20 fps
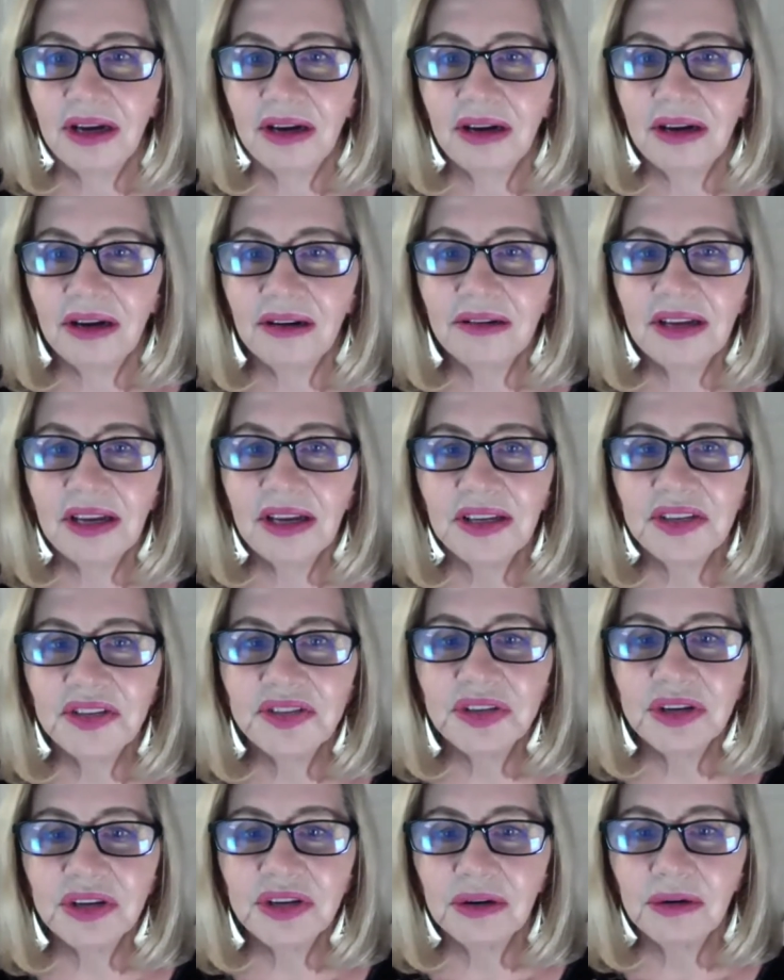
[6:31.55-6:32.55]
Okay,
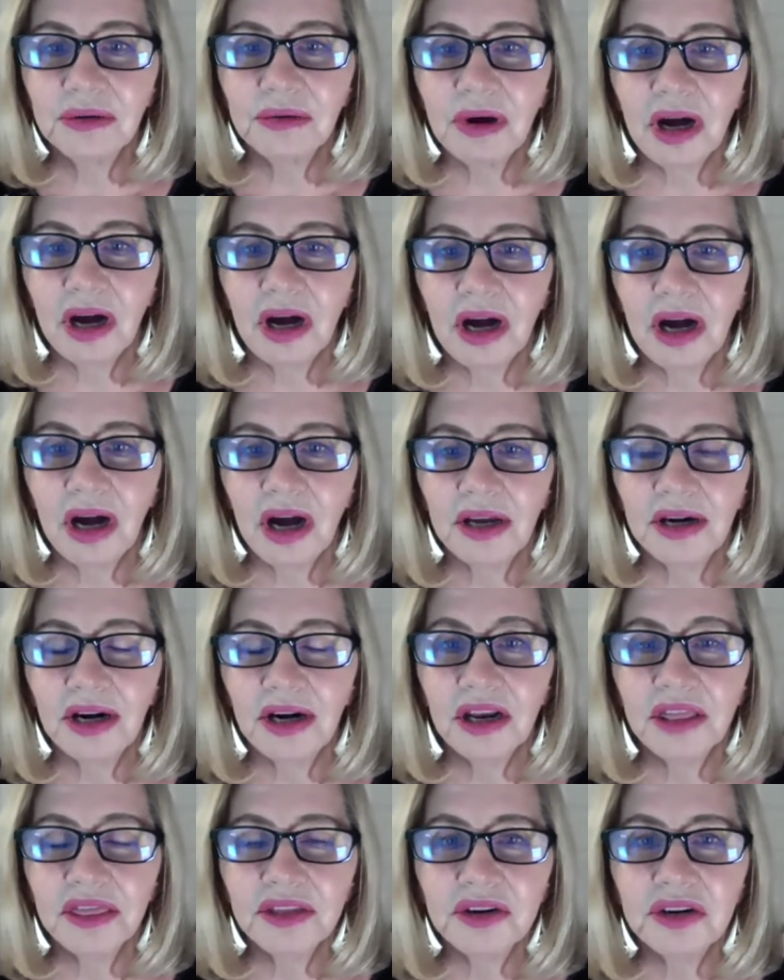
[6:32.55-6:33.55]
so on our
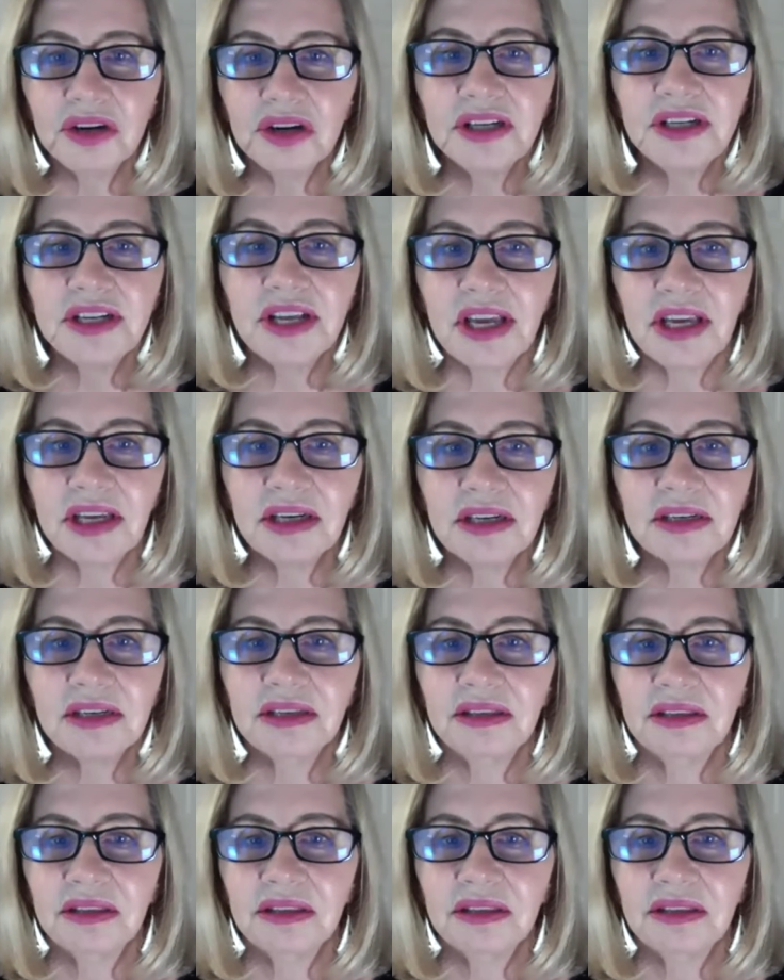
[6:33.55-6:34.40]
third date,